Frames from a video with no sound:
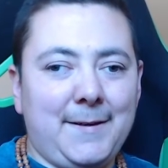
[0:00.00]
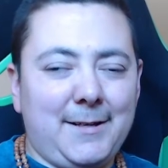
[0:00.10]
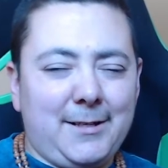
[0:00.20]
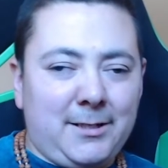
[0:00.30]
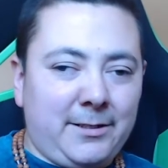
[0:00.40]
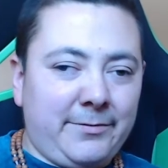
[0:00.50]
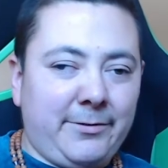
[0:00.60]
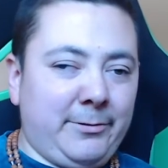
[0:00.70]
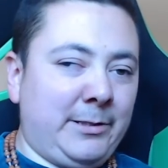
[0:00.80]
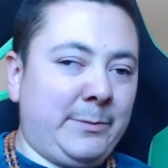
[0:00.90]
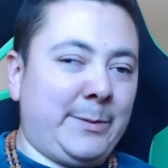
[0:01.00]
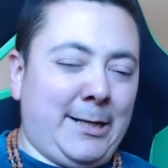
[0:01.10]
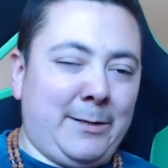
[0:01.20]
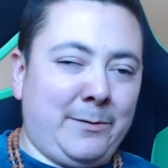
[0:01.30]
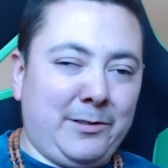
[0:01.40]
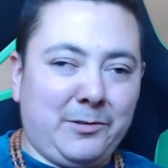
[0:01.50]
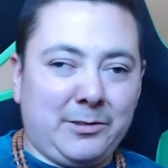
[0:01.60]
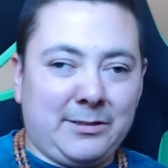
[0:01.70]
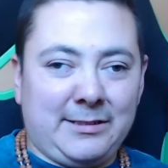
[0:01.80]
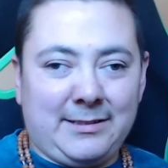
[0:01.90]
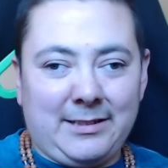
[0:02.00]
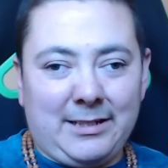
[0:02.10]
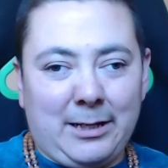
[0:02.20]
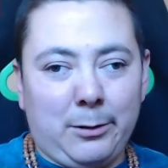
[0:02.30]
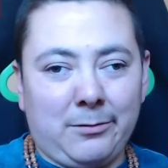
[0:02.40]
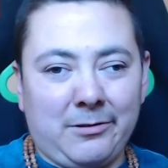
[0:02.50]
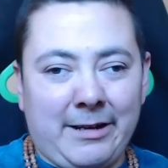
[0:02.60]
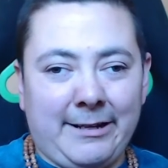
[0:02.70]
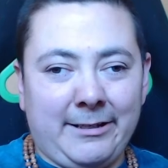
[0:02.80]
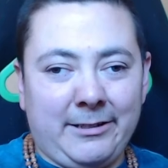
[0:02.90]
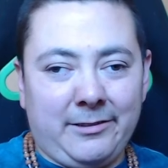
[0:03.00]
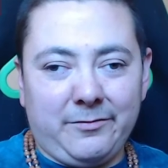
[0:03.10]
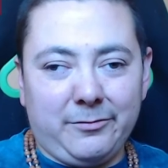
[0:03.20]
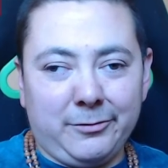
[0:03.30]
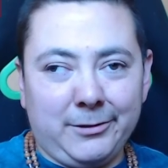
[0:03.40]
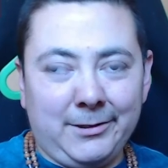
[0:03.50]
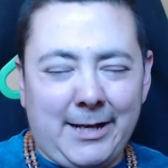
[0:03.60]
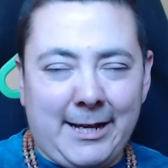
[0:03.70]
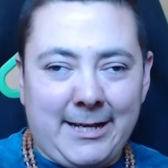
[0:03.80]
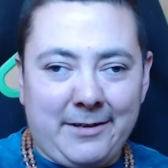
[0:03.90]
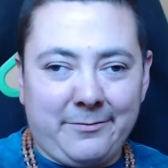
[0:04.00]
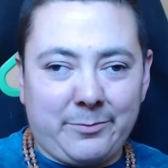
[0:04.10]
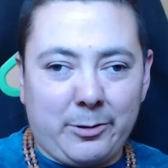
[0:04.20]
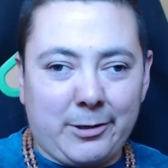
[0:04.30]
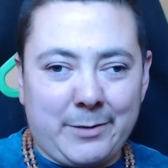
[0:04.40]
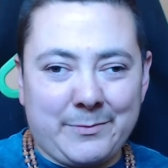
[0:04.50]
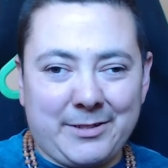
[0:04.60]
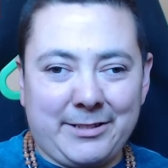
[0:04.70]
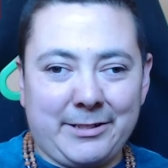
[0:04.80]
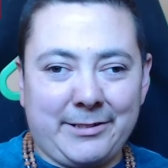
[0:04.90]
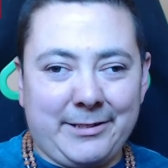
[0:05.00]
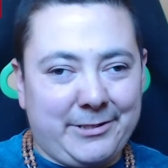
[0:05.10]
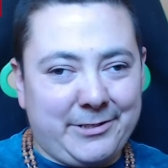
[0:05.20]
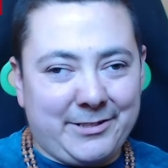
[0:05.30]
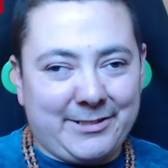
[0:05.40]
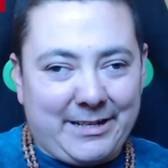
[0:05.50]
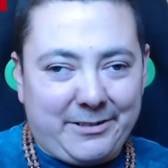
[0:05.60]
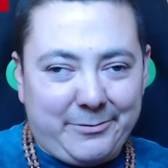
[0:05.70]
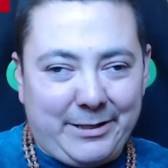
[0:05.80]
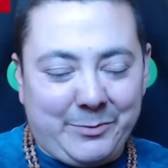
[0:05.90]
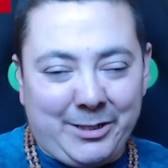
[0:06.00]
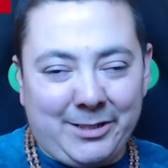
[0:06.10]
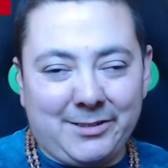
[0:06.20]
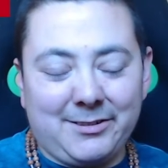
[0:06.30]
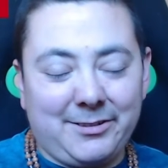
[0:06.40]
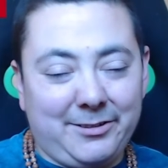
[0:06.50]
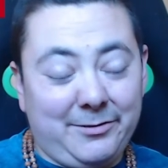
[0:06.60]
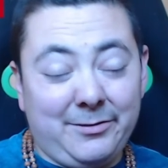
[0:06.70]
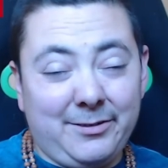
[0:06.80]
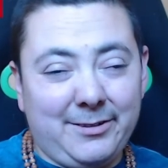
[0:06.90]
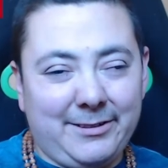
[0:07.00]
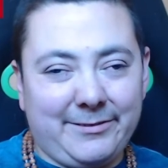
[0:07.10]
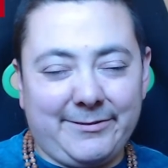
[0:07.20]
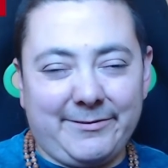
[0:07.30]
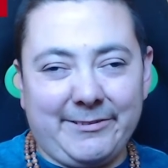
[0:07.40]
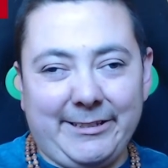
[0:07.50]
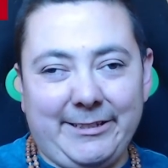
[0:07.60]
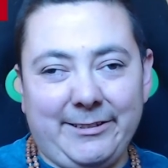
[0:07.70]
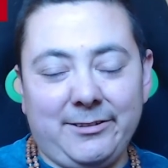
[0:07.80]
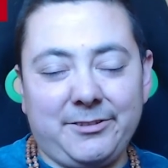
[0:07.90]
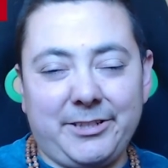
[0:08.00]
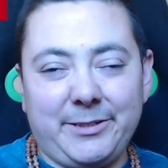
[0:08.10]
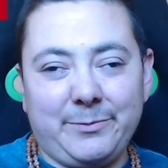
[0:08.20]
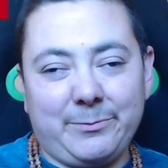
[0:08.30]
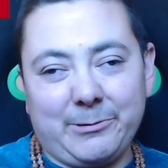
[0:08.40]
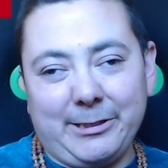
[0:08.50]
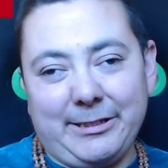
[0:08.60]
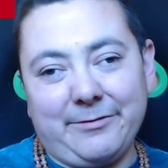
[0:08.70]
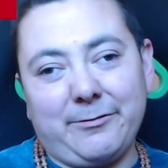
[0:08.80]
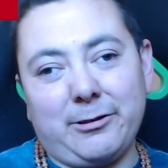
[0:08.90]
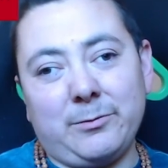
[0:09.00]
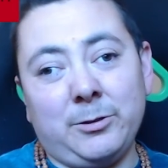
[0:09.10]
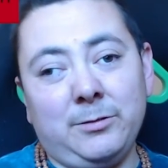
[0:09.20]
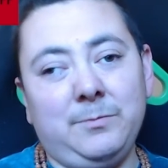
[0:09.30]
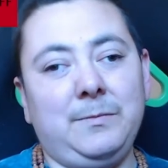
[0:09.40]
And if you want to buy the courses outright in full, I have programs on there that are just like $20 too. It's really cheap, really affordable.